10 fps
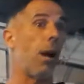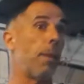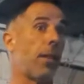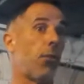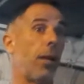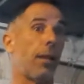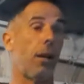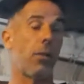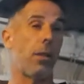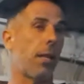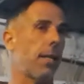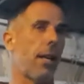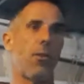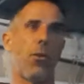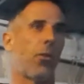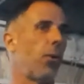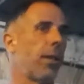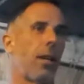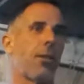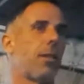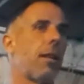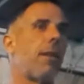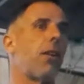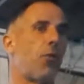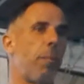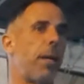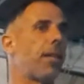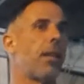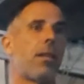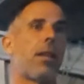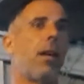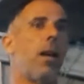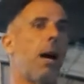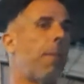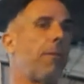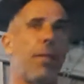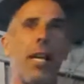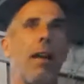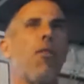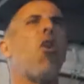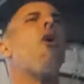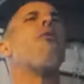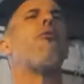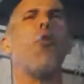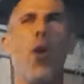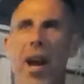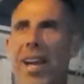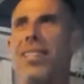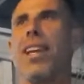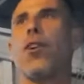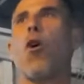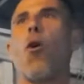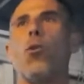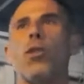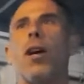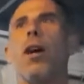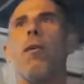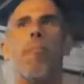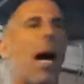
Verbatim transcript: Here I'm at 3,600 or 3,700 meters above sea level, freezing cold.